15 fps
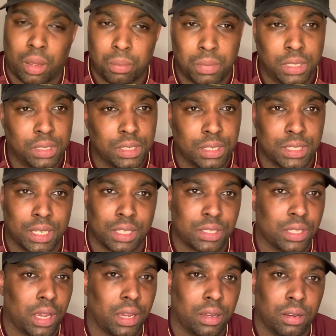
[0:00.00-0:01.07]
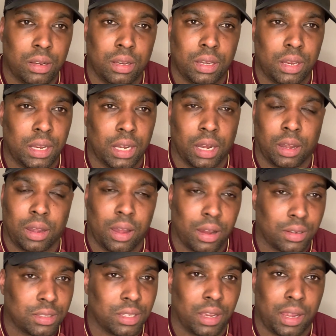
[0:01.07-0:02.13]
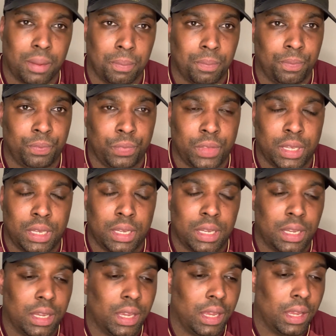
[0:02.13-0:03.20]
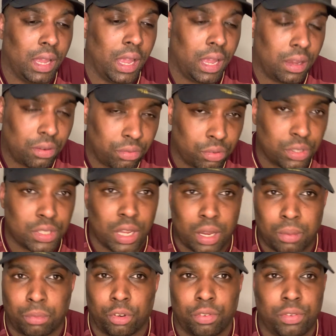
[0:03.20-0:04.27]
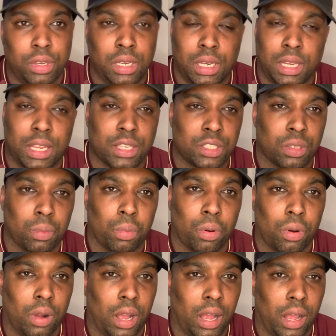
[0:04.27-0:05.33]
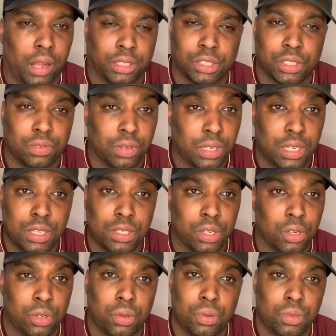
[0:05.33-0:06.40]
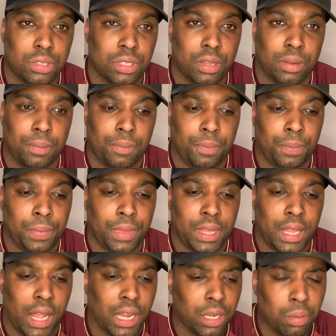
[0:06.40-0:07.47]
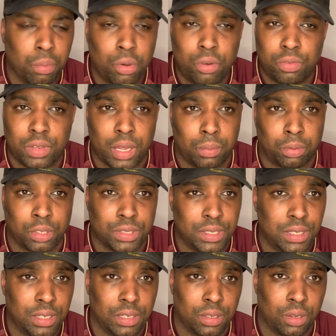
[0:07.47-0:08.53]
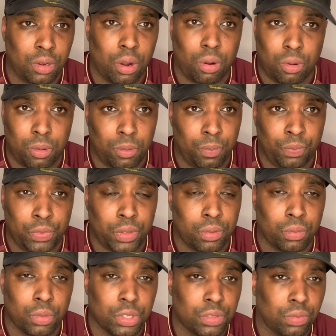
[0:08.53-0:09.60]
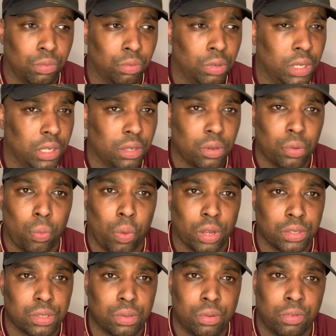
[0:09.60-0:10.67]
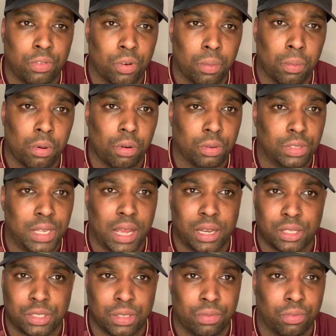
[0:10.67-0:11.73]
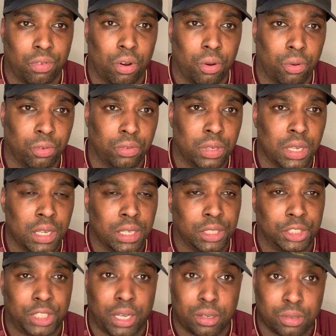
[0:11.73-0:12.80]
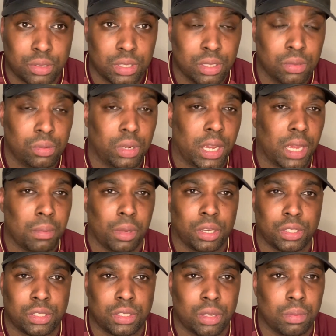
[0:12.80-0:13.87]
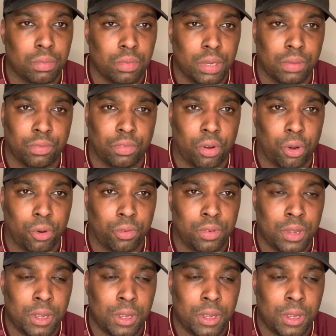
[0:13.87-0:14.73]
been this excited in a long time. Every time Raphinha gets the ball, I just think he's going to do something. And the move that preceded the goal was really good 1-2 football. Dallas involved, Shackleton, who came on a sub, involved.